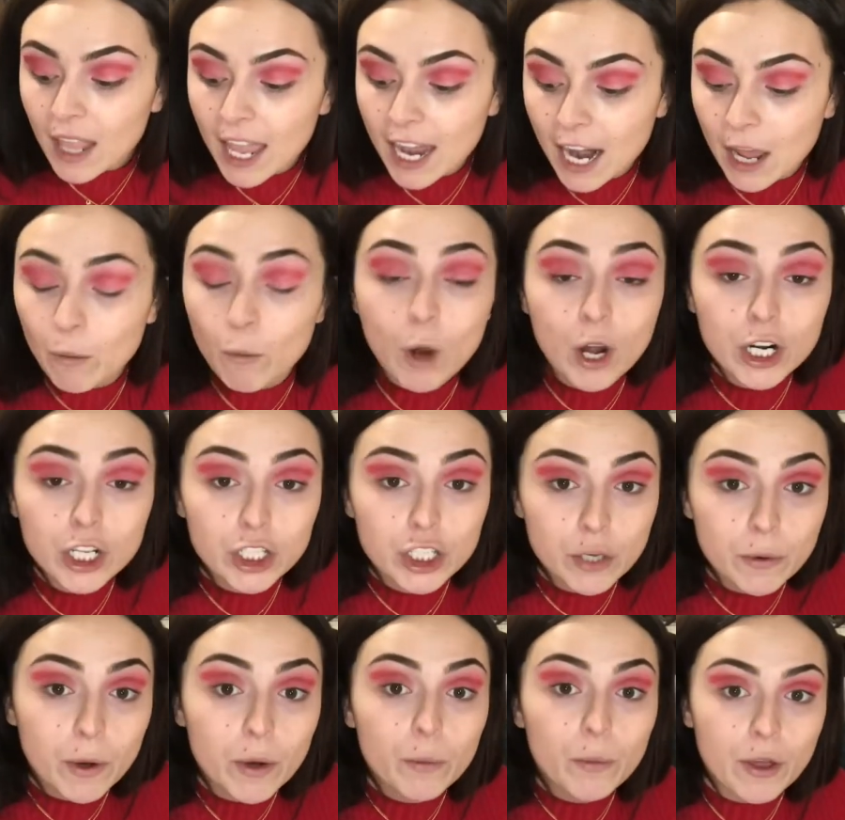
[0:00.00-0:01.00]
And I want to
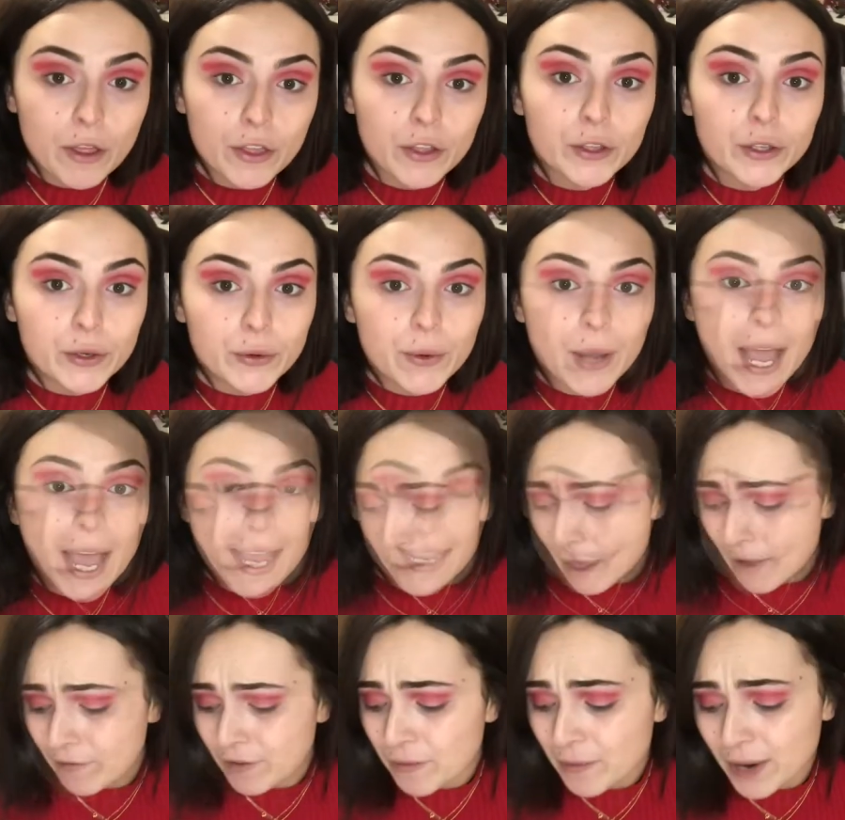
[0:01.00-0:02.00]
do it with you. I
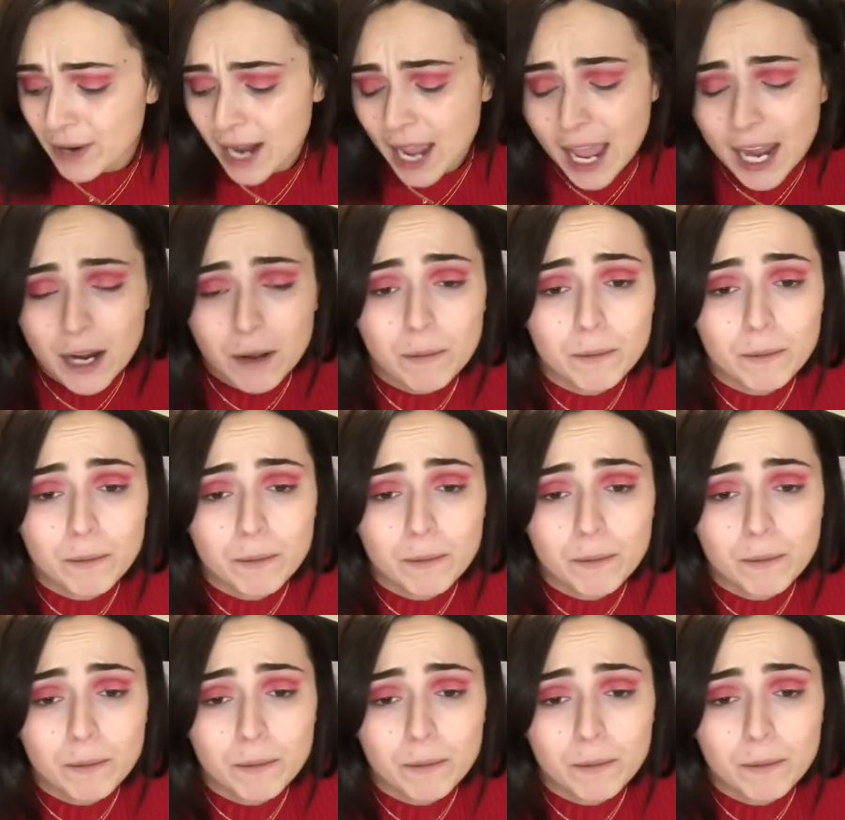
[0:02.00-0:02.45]
hope everyone had a